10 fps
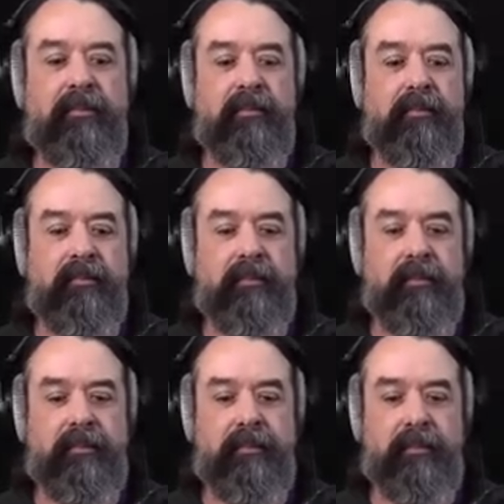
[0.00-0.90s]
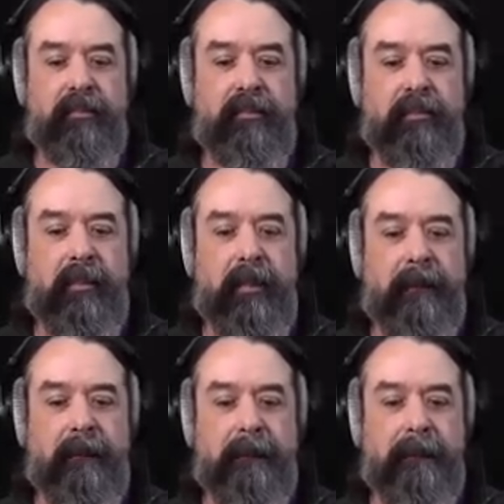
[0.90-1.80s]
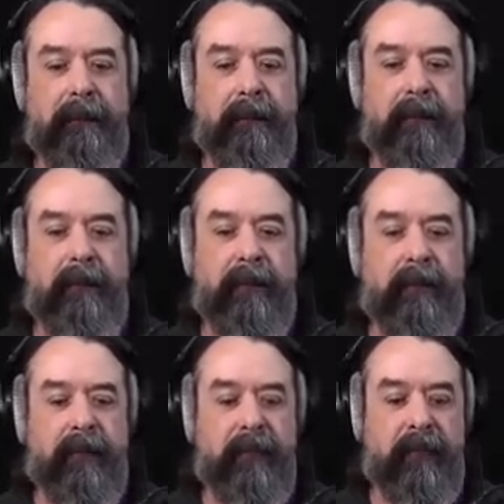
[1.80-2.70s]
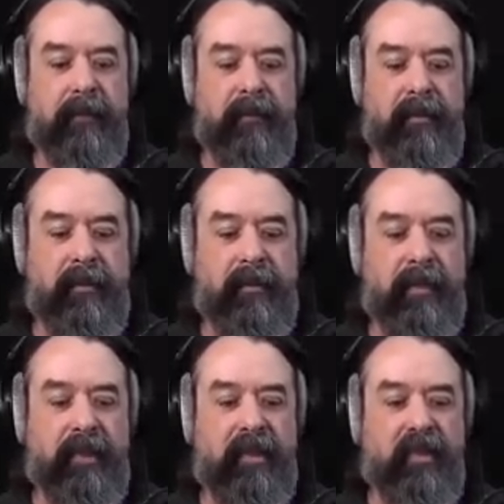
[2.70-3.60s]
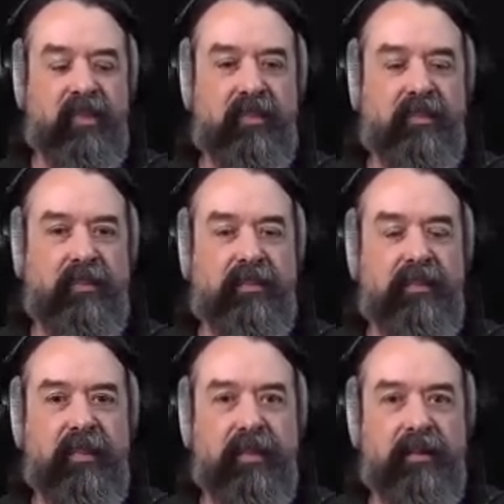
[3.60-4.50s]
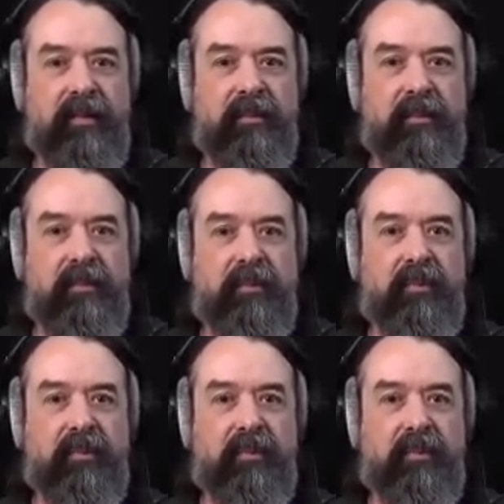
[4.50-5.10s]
[no speech]